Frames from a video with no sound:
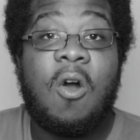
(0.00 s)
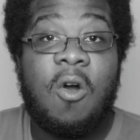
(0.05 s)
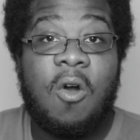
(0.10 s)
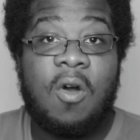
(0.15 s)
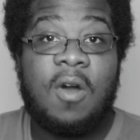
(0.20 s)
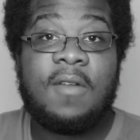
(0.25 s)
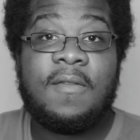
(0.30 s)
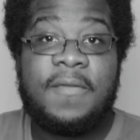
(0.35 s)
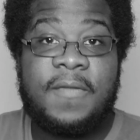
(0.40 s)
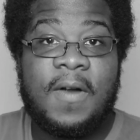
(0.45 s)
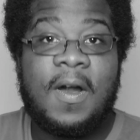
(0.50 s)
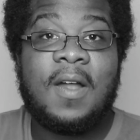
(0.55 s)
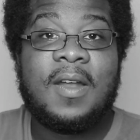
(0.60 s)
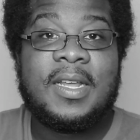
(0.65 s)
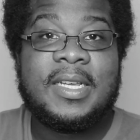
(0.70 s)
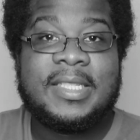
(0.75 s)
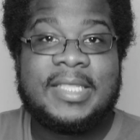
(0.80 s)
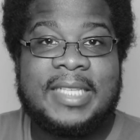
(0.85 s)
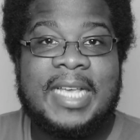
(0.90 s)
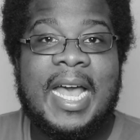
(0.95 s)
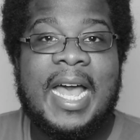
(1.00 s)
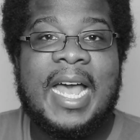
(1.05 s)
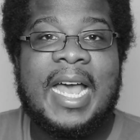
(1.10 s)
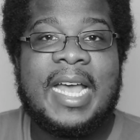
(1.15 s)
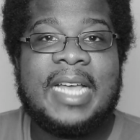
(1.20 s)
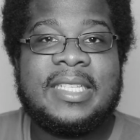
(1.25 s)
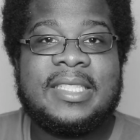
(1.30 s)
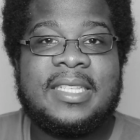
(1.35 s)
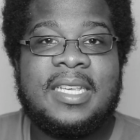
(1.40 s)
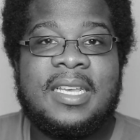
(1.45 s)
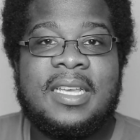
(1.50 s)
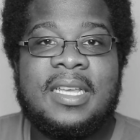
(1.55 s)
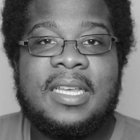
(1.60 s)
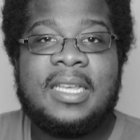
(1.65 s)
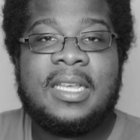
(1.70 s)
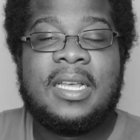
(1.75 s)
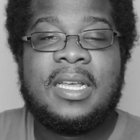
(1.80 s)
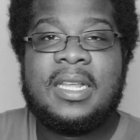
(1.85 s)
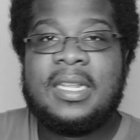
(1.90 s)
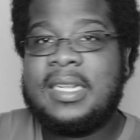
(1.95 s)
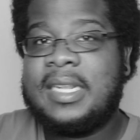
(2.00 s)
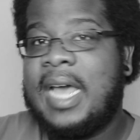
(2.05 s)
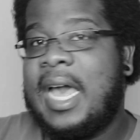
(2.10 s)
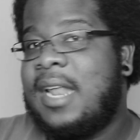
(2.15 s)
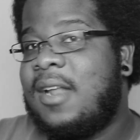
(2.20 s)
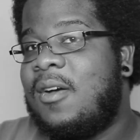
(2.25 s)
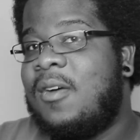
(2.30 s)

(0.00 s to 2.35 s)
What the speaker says: on Falling Skies, not